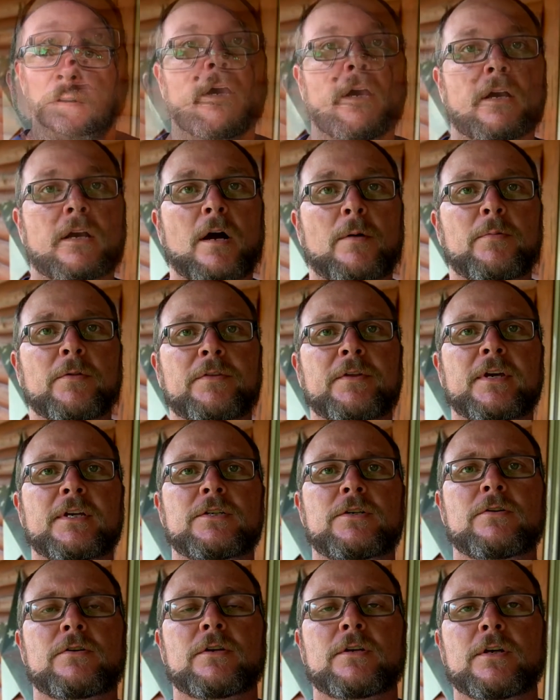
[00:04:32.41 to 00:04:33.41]
A couple
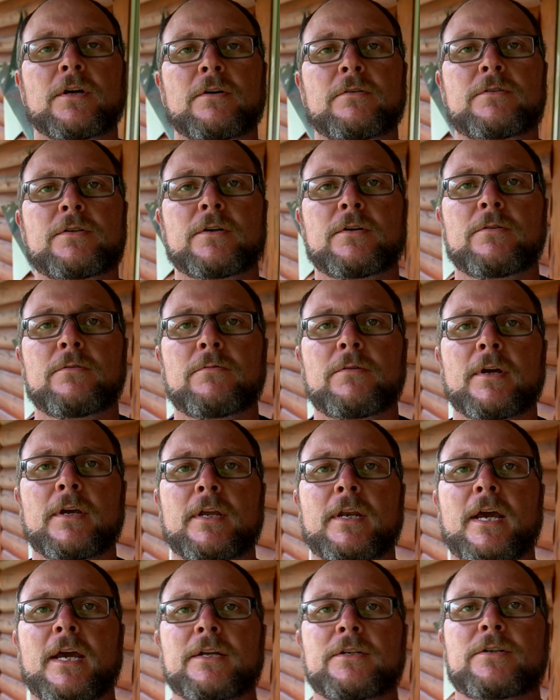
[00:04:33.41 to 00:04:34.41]
things you can do to really
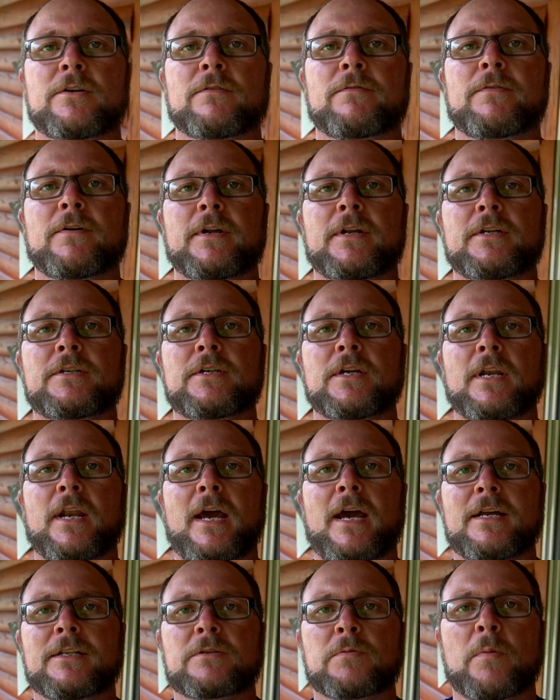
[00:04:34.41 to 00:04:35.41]
enhance your footage and
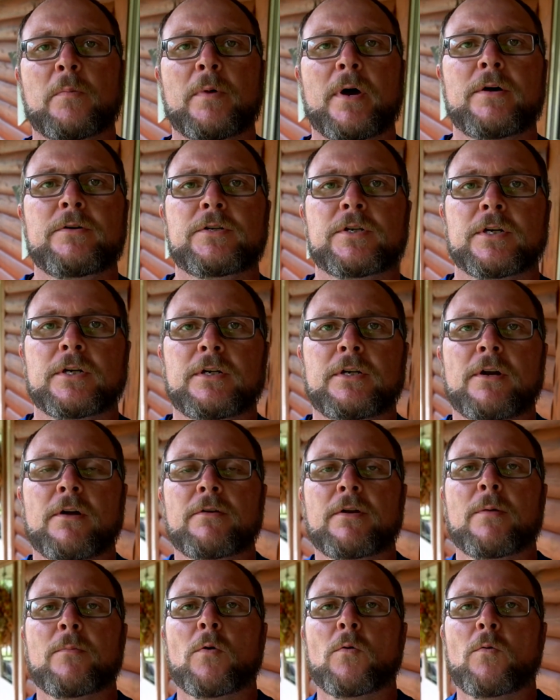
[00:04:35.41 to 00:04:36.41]
add some emotion.
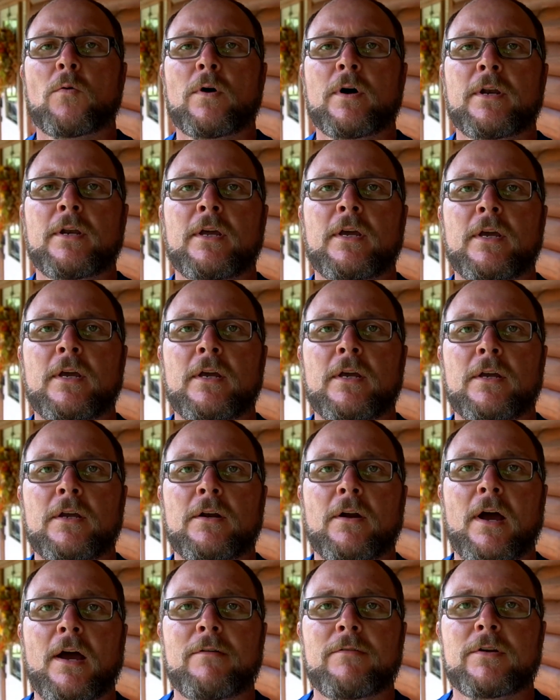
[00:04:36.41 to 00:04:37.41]
Number one,
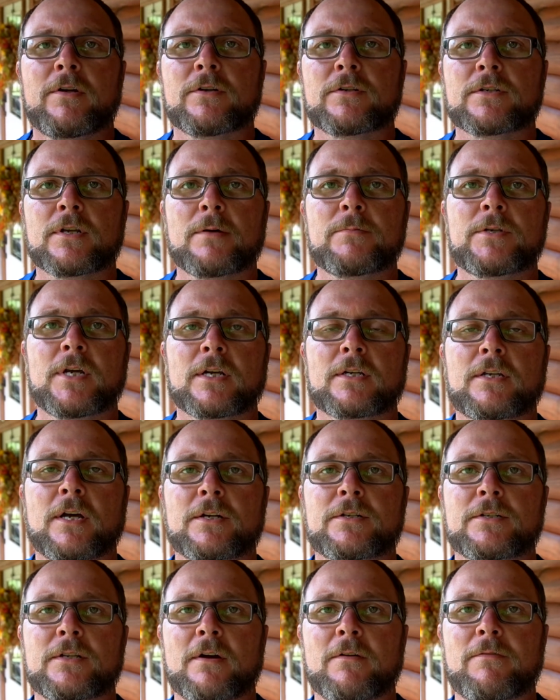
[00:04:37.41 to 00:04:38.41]
having your subject
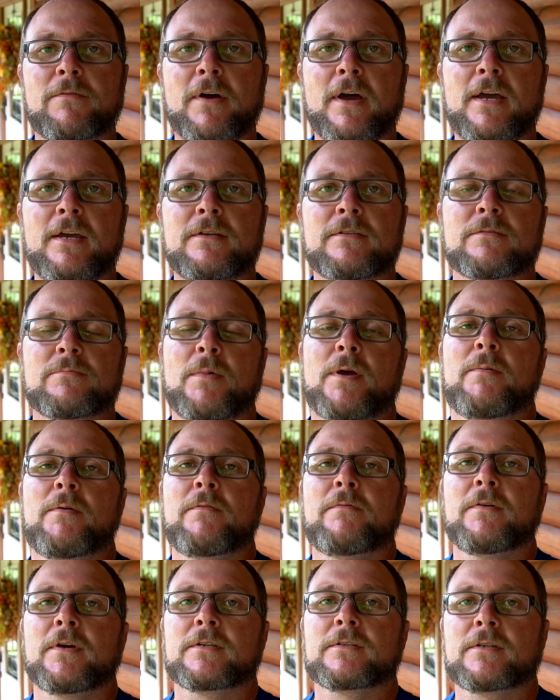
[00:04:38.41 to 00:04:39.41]
touch their face, maybe
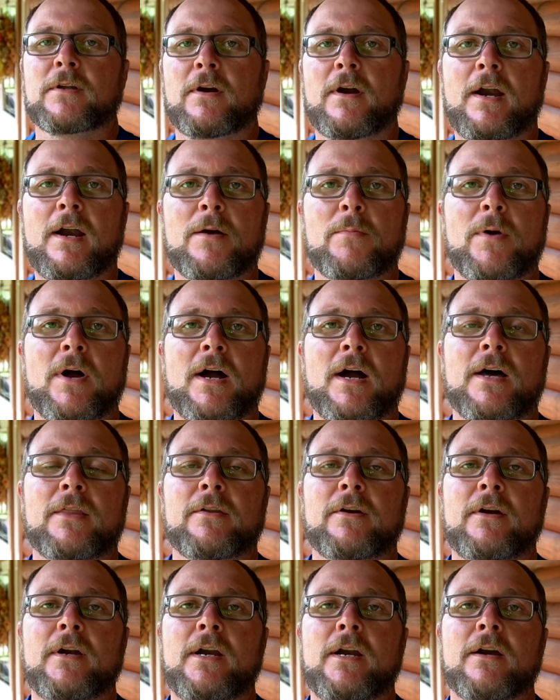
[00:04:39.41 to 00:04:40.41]
fix their hair behind
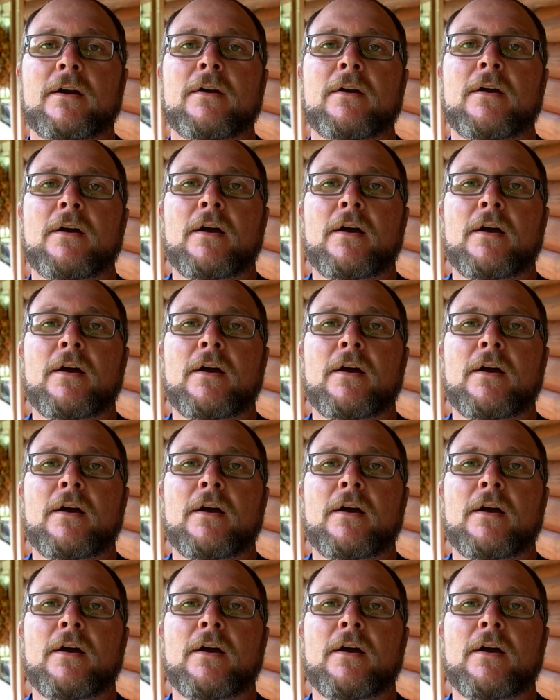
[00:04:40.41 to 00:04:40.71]
their ear.